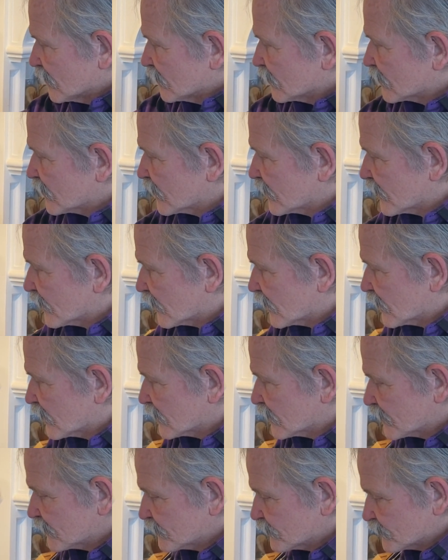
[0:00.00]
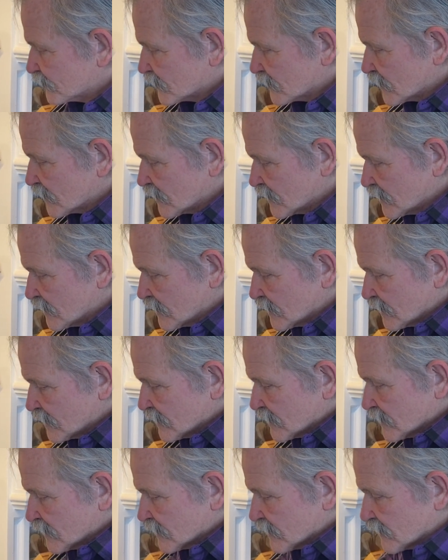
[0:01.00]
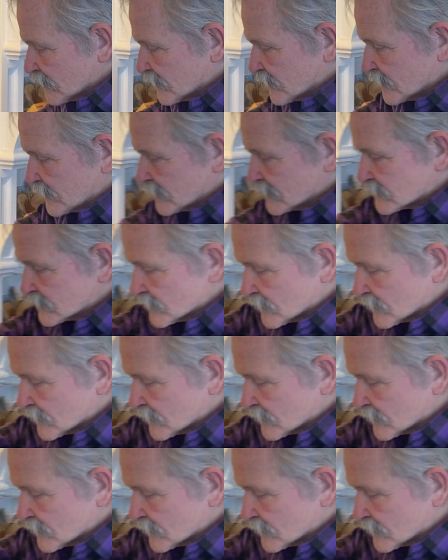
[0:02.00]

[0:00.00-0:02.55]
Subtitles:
Okay, these